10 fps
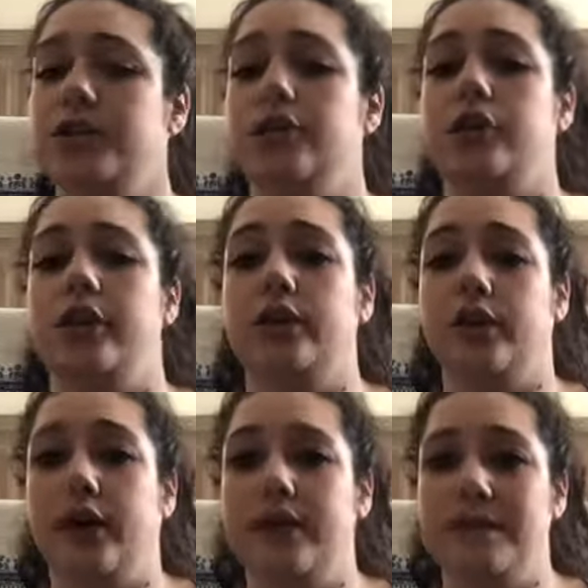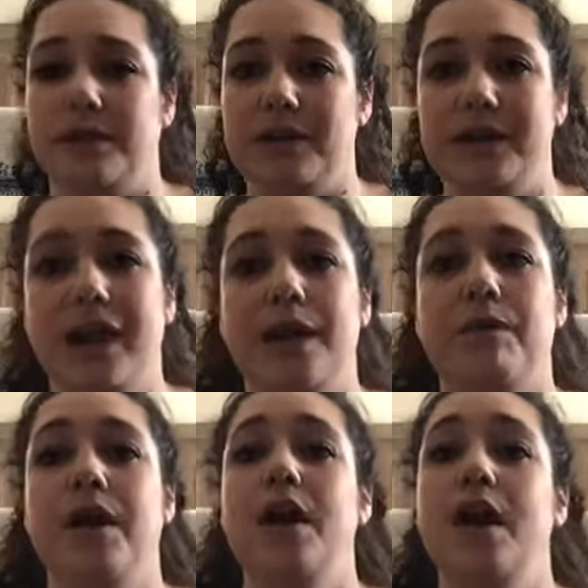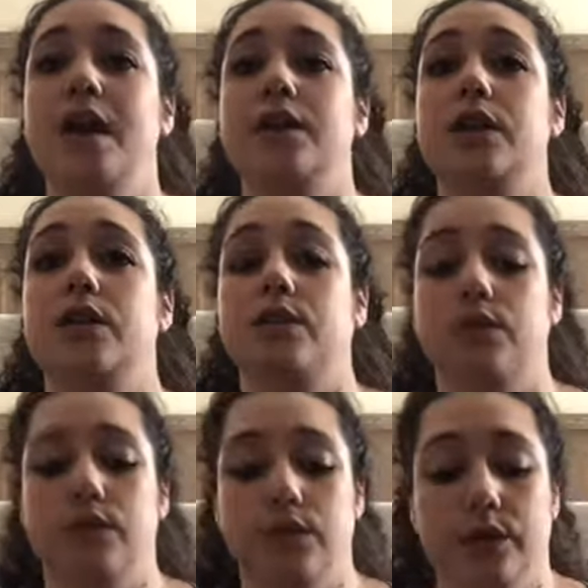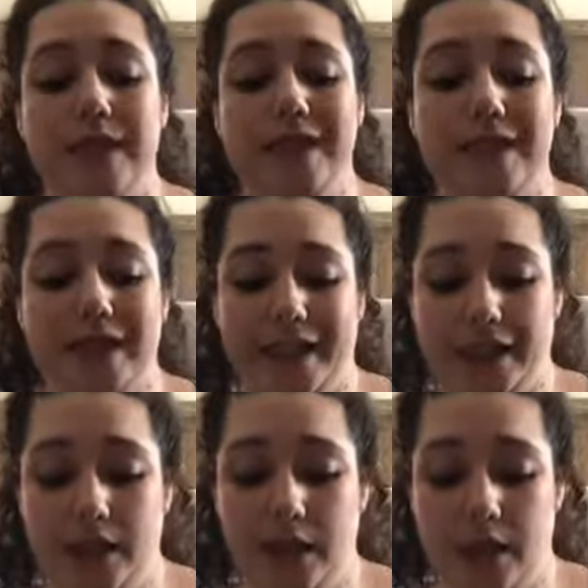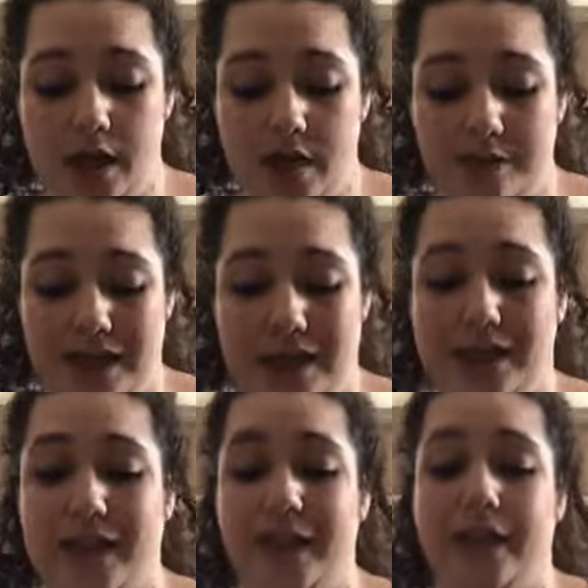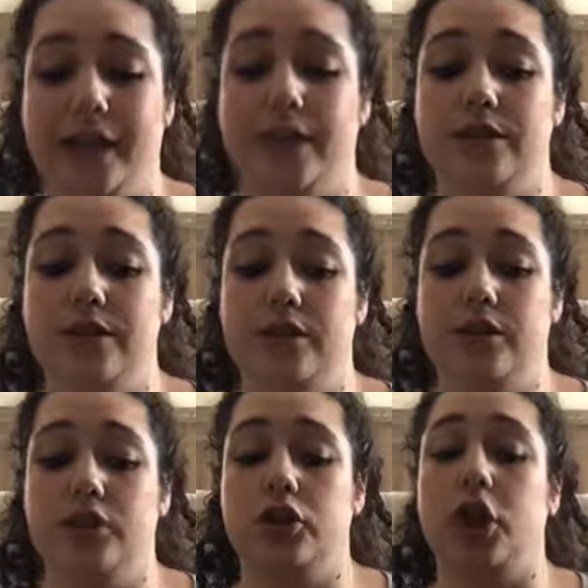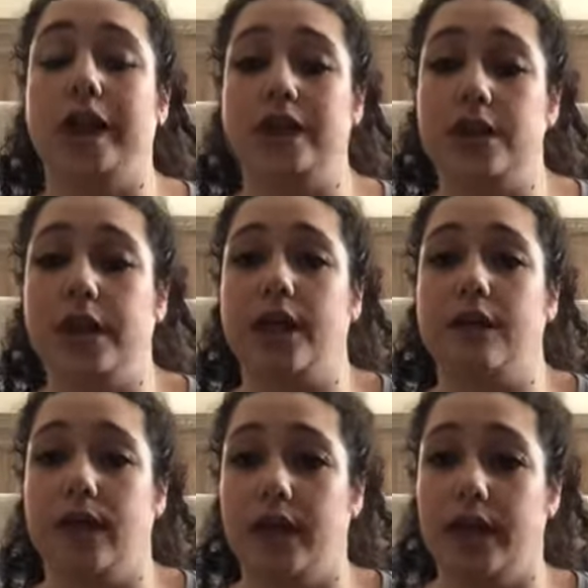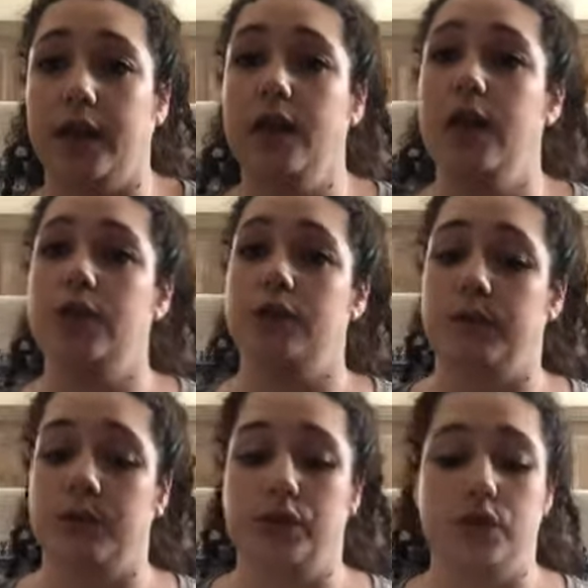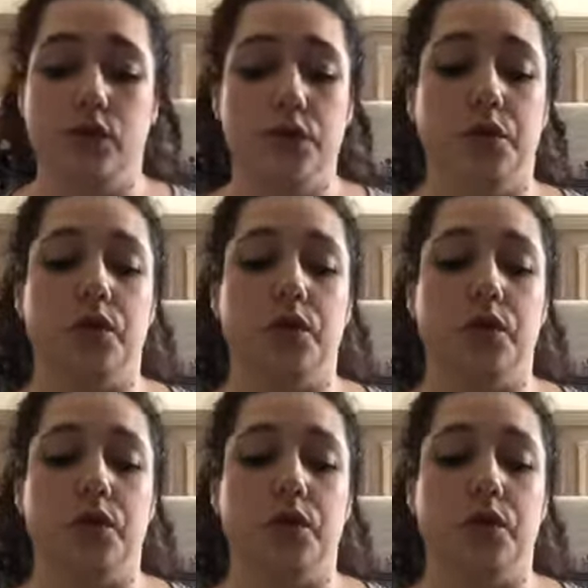He's trying to learn how to spell his name. So through his lead, I think that he is starting to get ready to want to do school.